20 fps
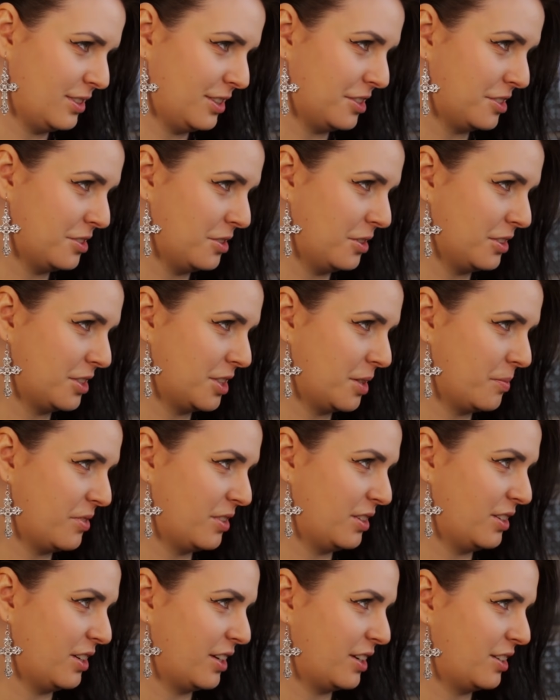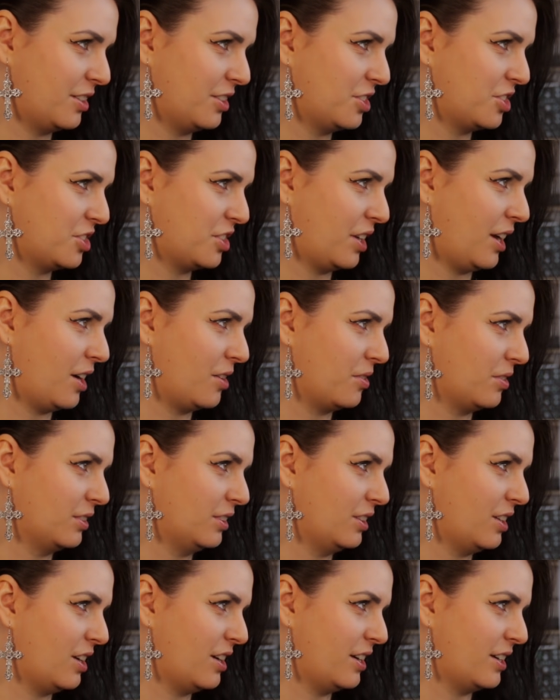It's not something that I can share
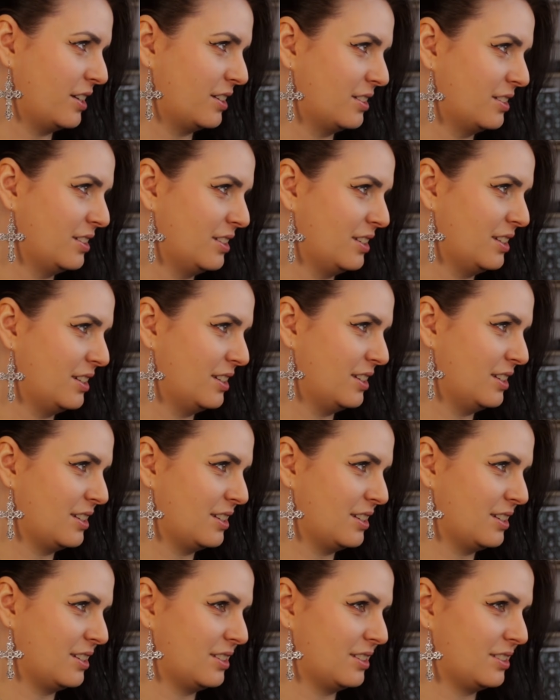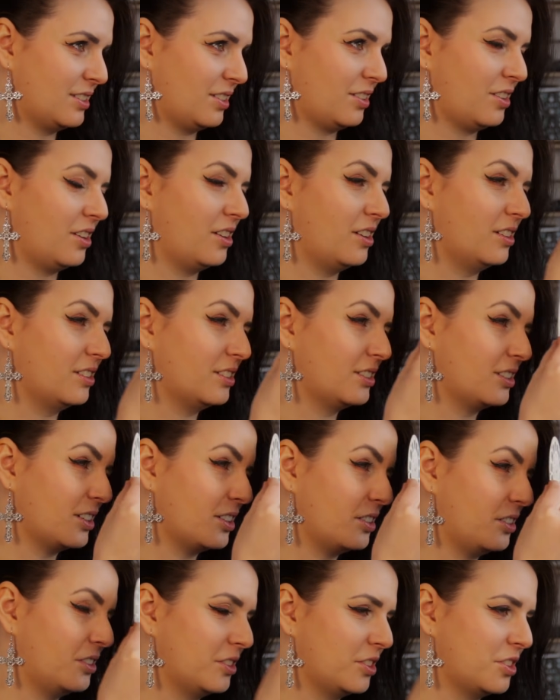online. Because I
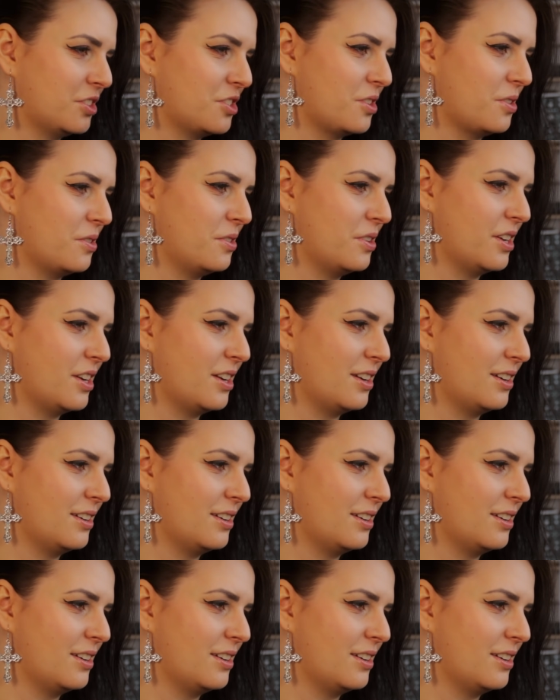can't show you.